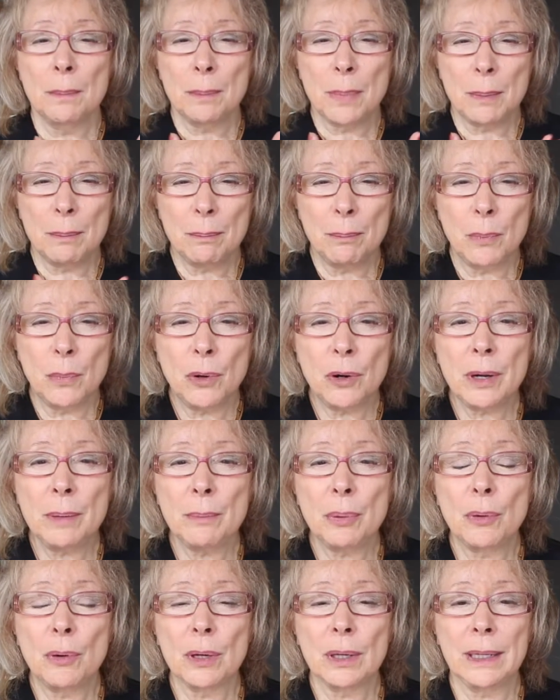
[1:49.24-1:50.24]
But more
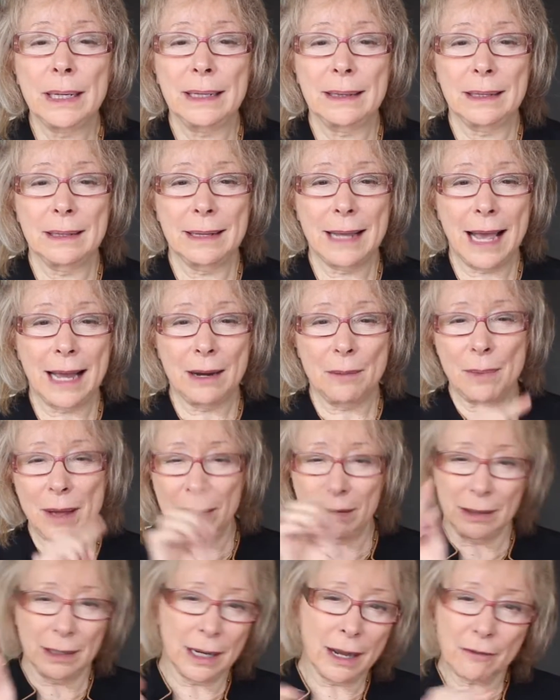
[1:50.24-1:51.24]
importantly than that,
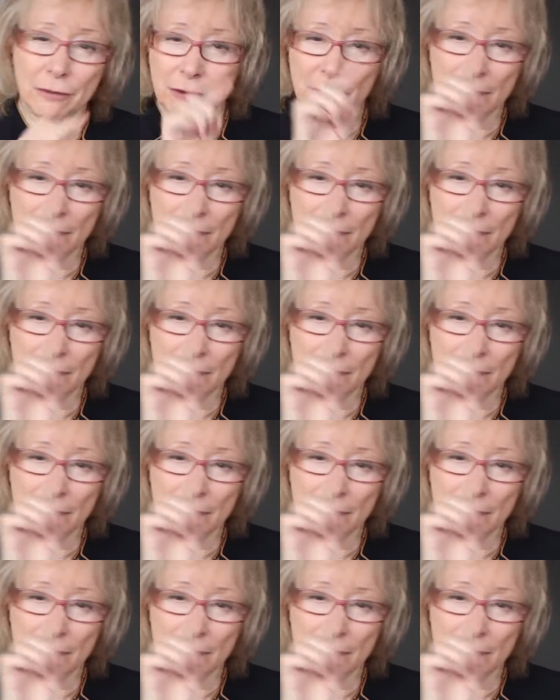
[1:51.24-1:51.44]
about love